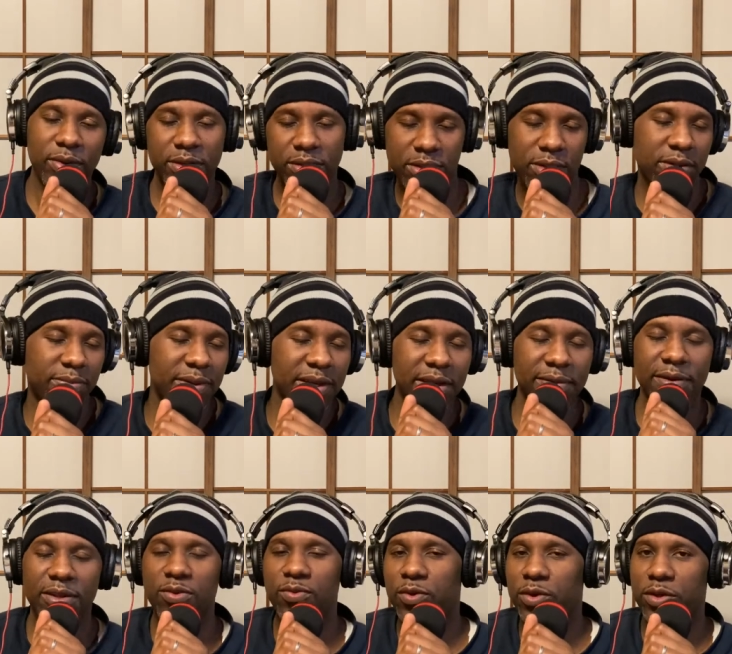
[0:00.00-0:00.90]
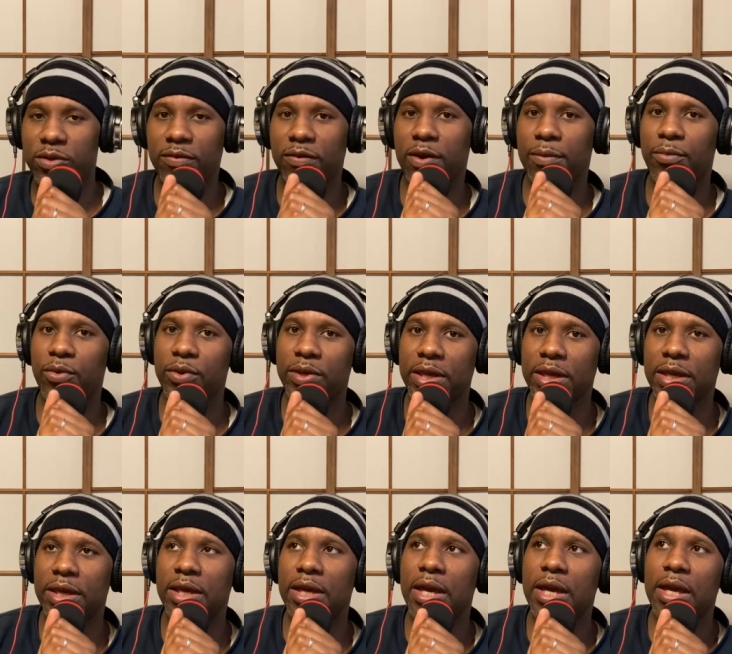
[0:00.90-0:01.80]
speaking about the word of
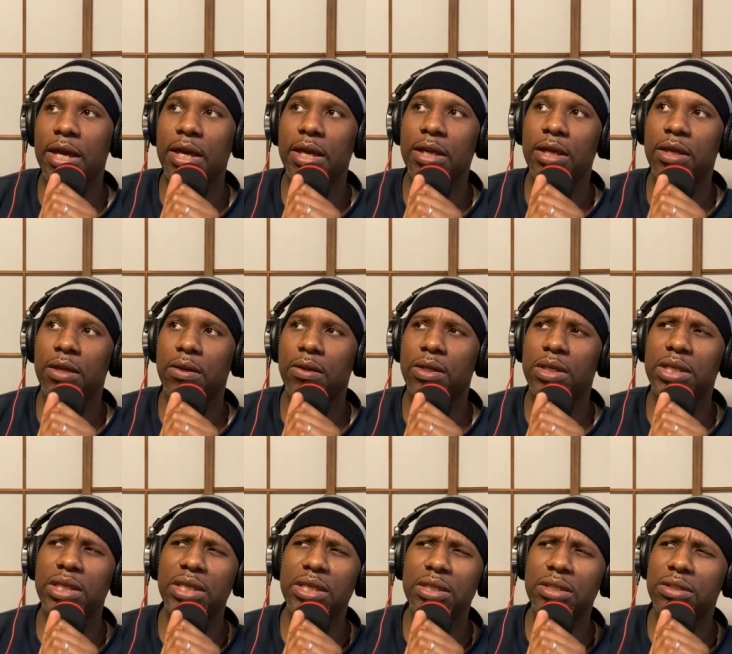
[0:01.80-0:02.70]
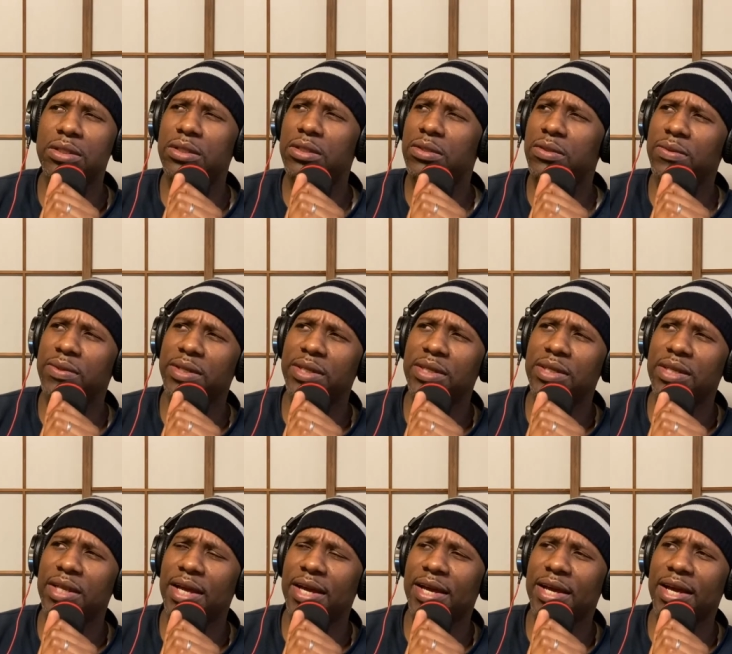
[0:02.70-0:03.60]
Kabuki, he's doing
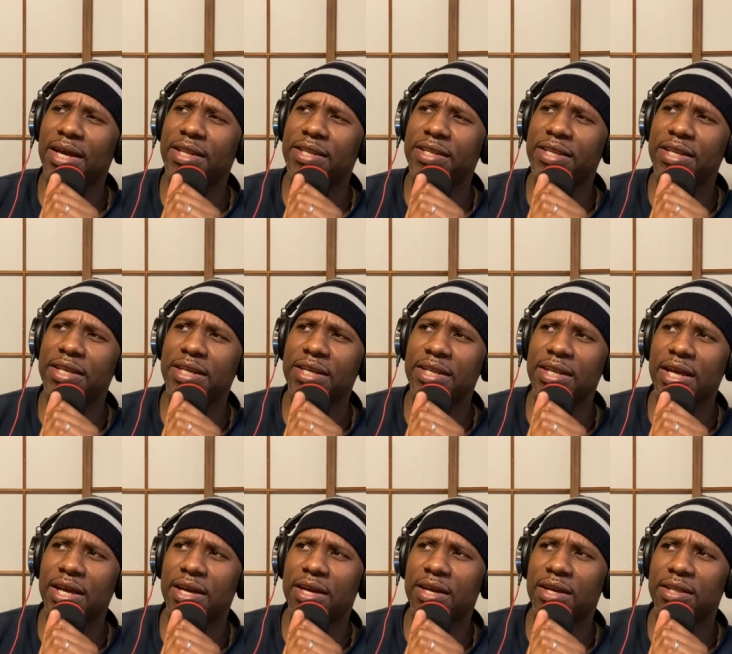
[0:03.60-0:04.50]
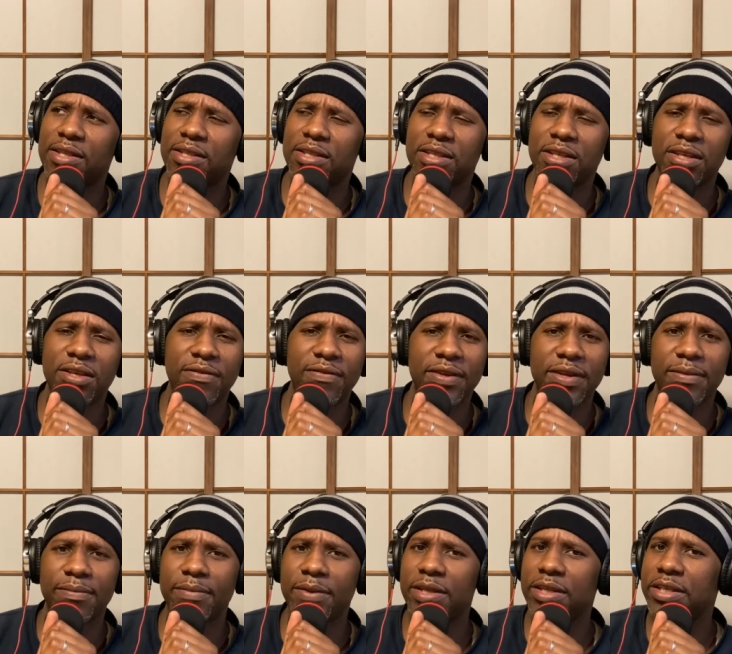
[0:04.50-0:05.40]
like, I think like a
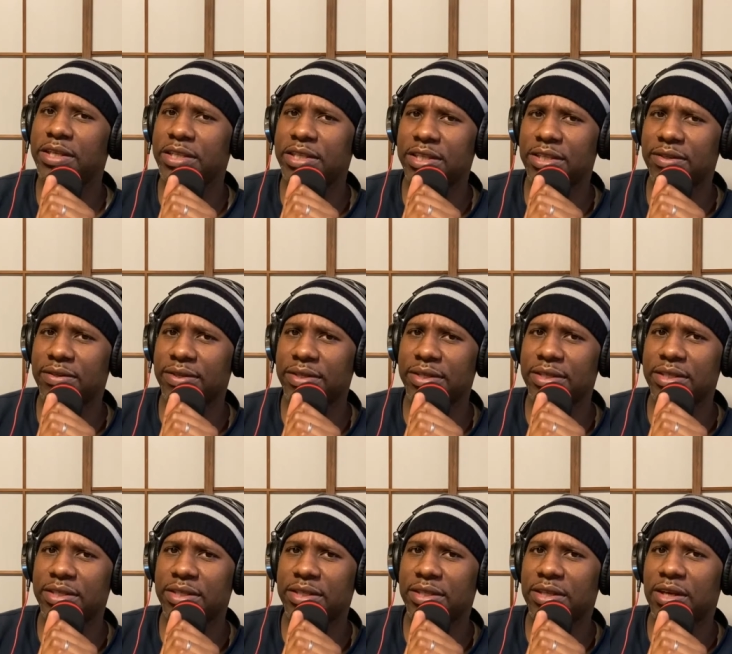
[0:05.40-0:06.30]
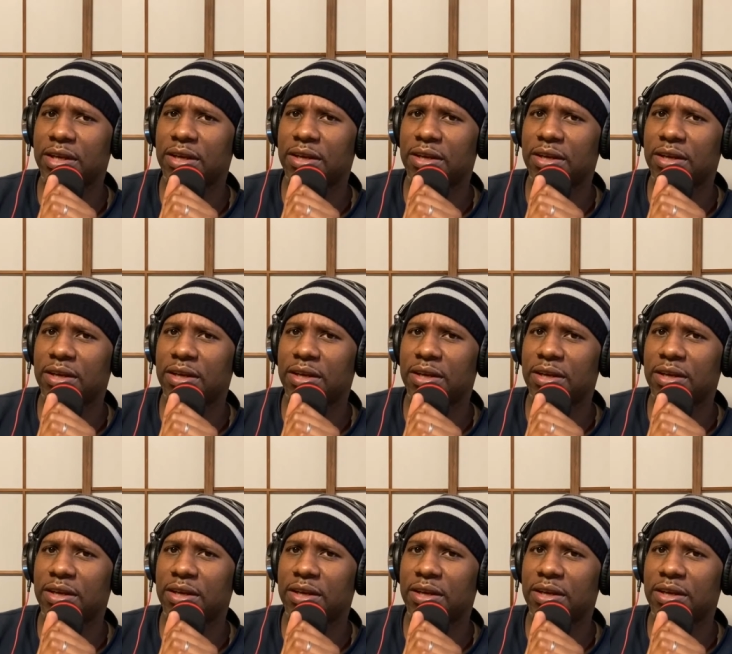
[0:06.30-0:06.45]
TV miniseries,